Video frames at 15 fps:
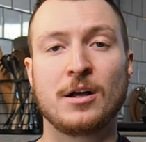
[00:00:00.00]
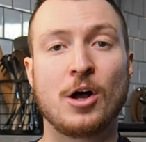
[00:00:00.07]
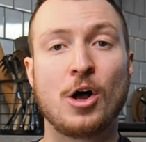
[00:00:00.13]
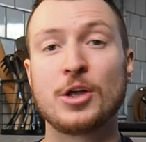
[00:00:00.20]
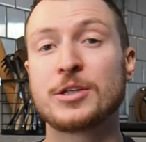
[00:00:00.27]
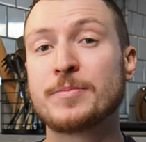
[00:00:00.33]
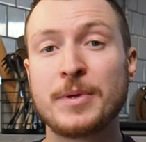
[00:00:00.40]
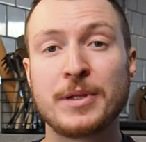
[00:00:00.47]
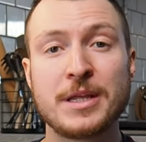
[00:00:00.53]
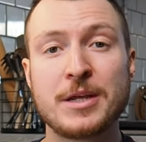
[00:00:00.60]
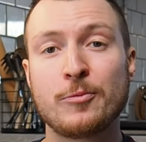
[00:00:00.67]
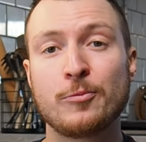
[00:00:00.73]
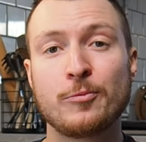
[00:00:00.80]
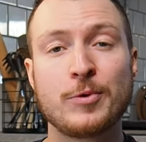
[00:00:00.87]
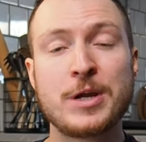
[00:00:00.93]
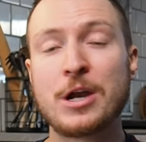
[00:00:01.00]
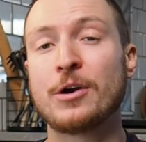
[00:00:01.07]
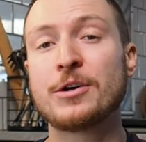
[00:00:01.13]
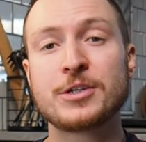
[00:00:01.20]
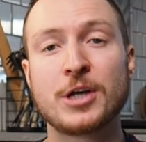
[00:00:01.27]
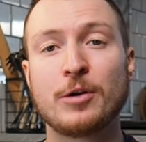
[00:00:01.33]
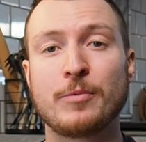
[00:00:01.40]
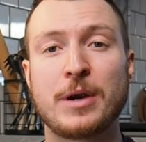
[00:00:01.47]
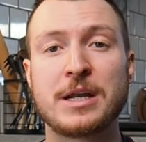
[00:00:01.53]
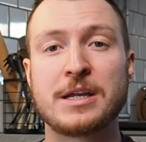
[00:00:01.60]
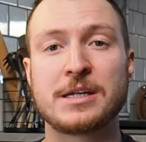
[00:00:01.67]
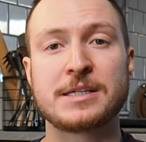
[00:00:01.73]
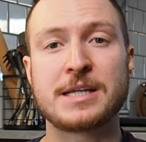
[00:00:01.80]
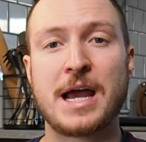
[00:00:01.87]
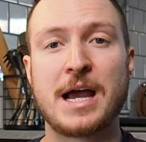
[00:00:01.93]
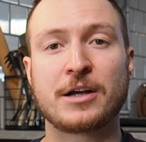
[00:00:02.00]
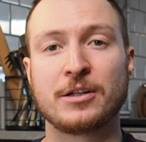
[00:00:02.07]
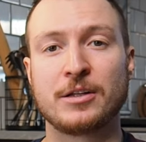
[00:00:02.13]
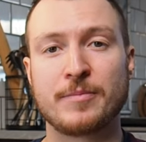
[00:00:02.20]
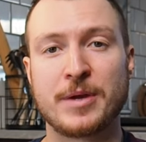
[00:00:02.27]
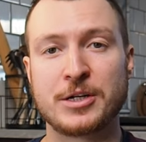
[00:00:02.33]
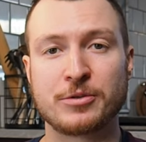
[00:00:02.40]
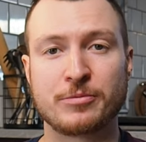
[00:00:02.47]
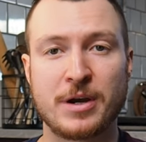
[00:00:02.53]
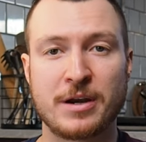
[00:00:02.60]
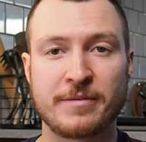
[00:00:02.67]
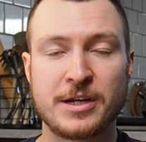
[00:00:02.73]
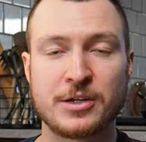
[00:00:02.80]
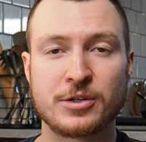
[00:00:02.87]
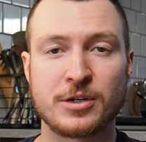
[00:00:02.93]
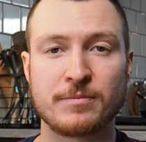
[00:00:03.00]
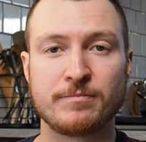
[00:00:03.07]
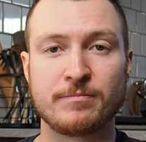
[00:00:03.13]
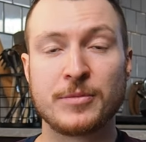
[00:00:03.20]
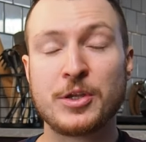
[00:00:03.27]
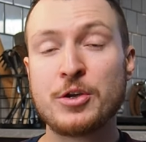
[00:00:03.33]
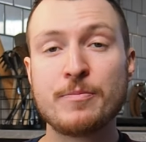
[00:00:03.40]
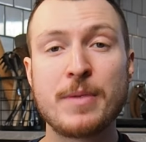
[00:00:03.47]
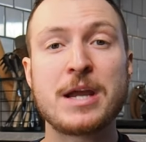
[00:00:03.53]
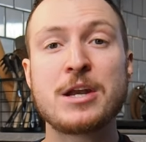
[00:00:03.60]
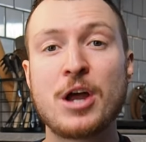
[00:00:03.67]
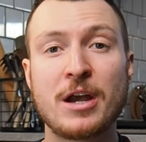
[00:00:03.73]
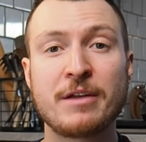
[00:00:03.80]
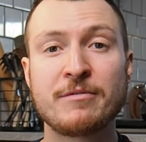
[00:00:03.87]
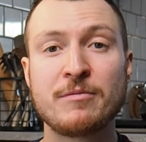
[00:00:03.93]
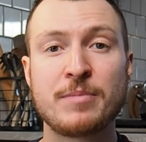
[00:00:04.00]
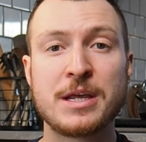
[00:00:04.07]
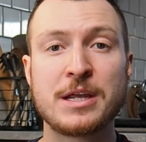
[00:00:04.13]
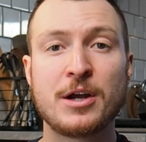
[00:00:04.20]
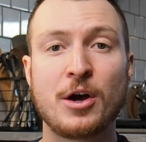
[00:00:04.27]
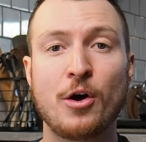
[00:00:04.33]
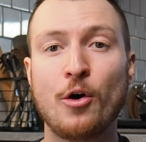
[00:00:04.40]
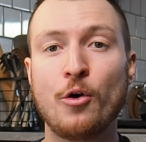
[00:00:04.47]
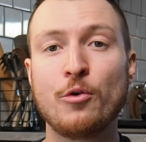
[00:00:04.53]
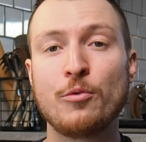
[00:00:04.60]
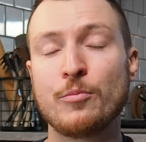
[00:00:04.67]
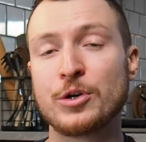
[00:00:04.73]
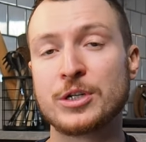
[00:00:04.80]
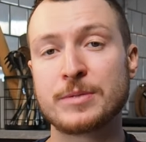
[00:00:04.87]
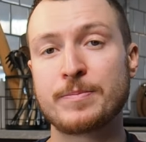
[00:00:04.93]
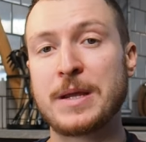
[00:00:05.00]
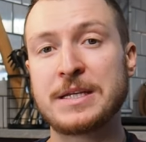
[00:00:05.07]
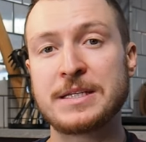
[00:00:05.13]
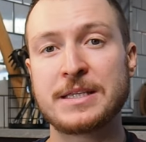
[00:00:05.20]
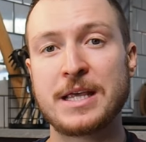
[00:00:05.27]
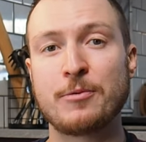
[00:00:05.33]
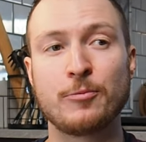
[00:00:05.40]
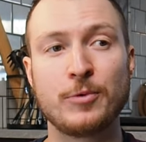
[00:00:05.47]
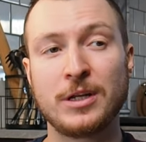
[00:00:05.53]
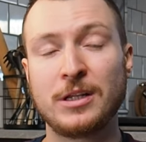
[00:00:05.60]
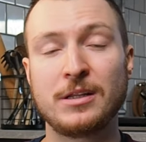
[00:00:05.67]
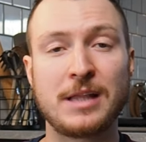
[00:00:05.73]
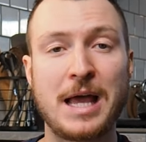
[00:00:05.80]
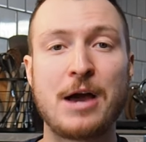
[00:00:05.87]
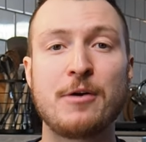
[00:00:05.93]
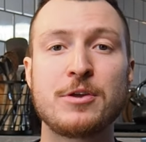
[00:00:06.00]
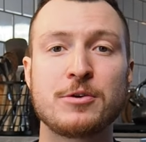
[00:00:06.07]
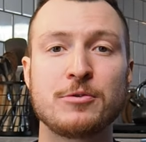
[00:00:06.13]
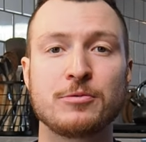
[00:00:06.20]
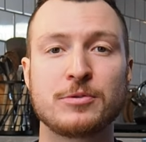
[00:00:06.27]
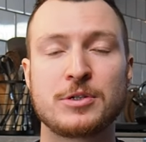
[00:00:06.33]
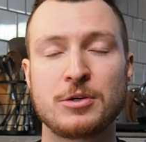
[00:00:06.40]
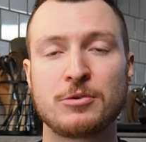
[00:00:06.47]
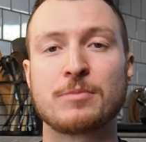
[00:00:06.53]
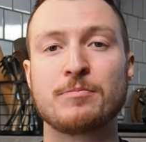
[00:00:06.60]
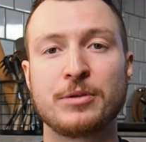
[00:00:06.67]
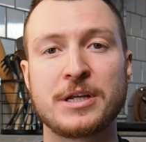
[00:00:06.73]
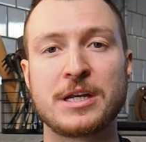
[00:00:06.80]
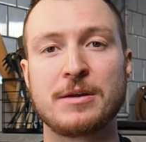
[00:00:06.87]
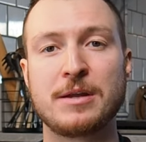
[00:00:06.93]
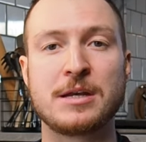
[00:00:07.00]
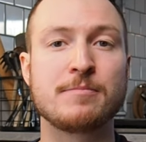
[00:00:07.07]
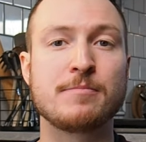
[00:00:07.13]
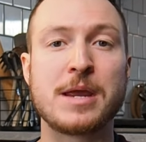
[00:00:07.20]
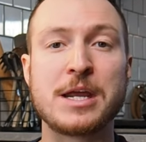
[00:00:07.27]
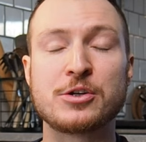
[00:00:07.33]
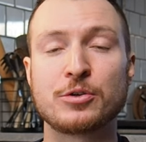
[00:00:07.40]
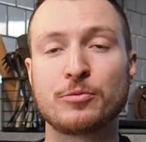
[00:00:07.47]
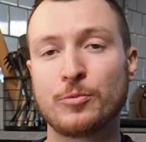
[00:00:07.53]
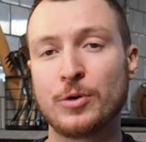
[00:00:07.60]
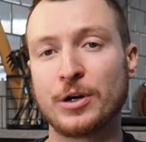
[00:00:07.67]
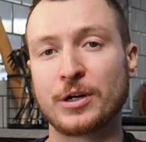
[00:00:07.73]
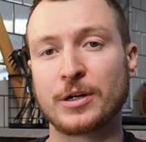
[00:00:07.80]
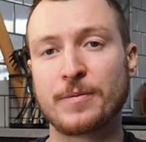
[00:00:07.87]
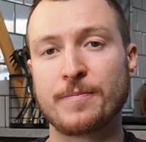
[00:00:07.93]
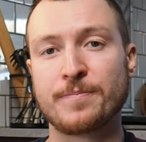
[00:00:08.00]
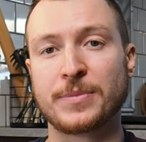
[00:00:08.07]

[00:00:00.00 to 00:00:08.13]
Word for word: Ultimately, we aren't all ready to tackle a major renovation. You might not even be in a home or space that would allow you to complete any major work.